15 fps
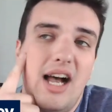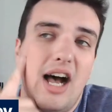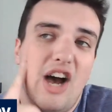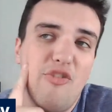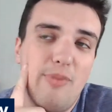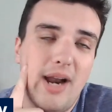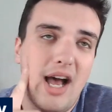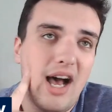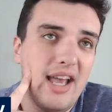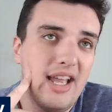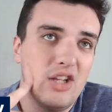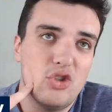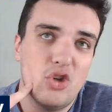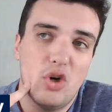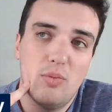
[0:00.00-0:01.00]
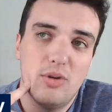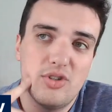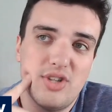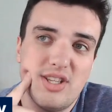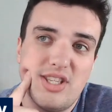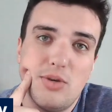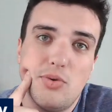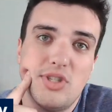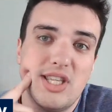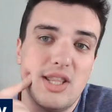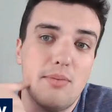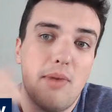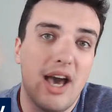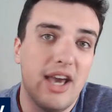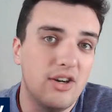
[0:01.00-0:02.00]
I've been high on Turnbull since he was in the
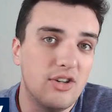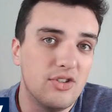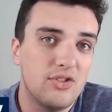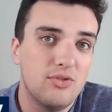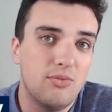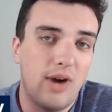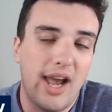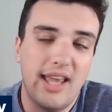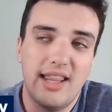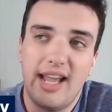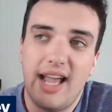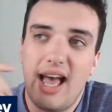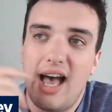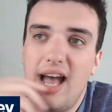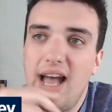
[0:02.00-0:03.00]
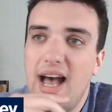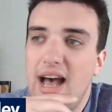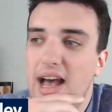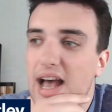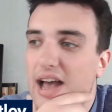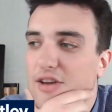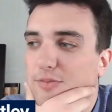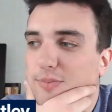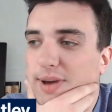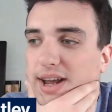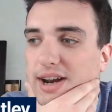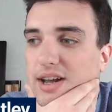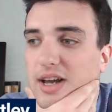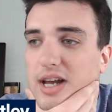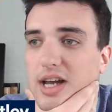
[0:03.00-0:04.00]
minors, right? Like, I've
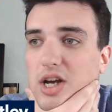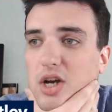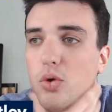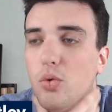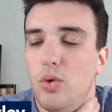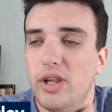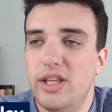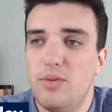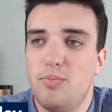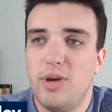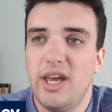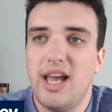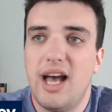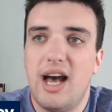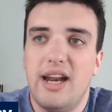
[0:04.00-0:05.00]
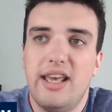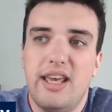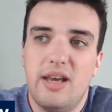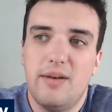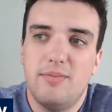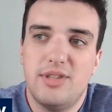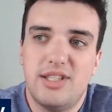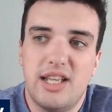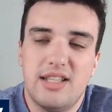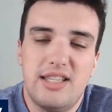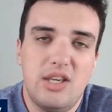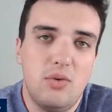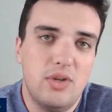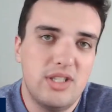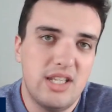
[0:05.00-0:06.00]
been really big on him since
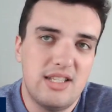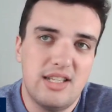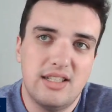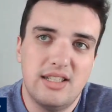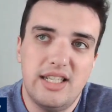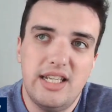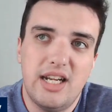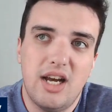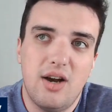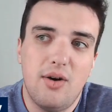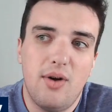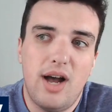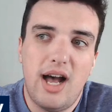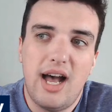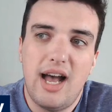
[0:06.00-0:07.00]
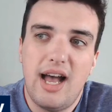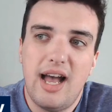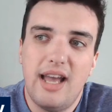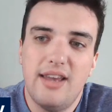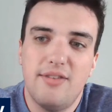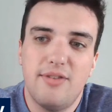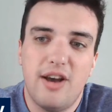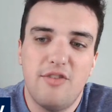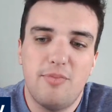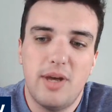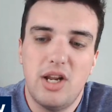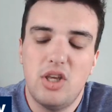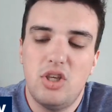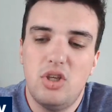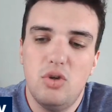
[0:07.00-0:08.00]
he was in Toledo. I've been a
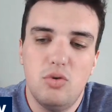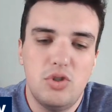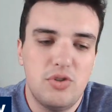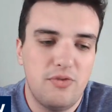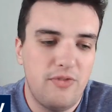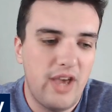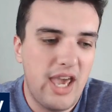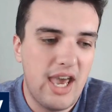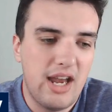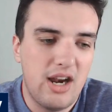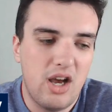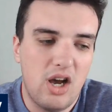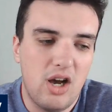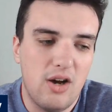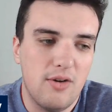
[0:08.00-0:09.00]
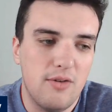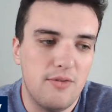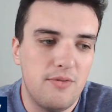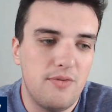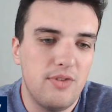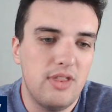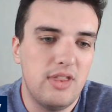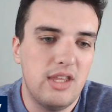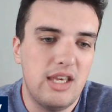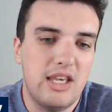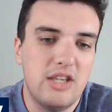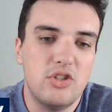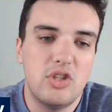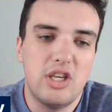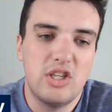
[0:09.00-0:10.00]
huge fan of
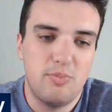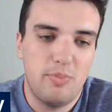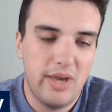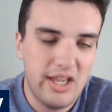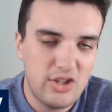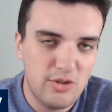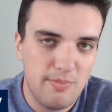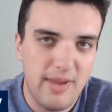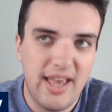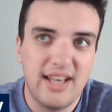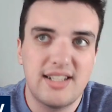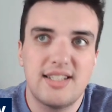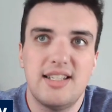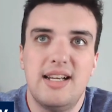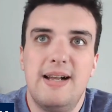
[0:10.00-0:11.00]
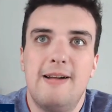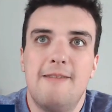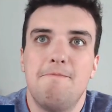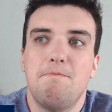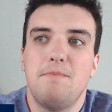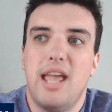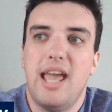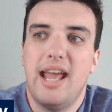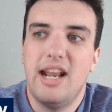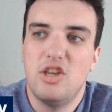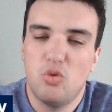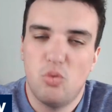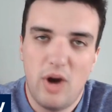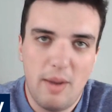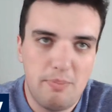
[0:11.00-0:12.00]
his pitch mix and his
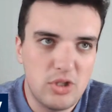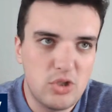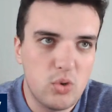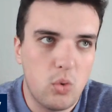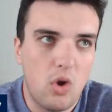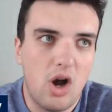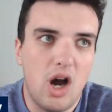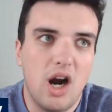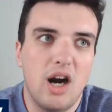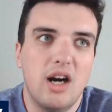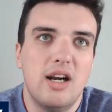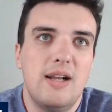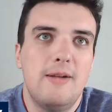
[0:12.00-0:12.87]
repertoire.